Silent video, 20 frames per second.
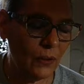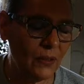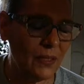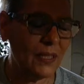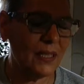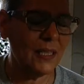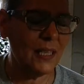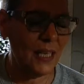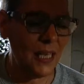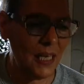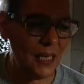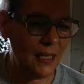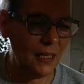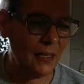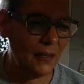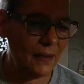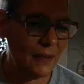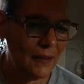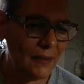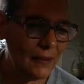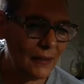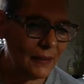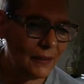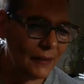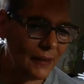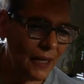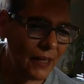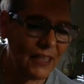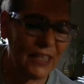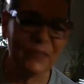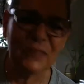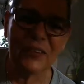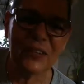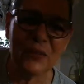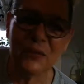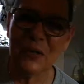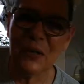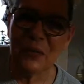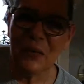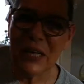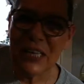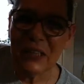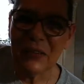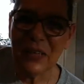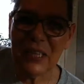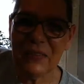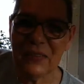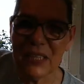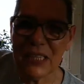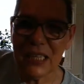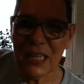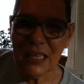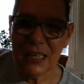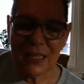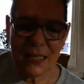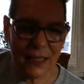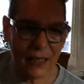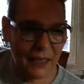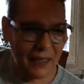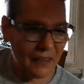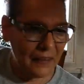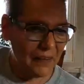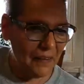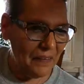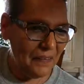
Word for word: see? I don't even know what white gravy tastes like.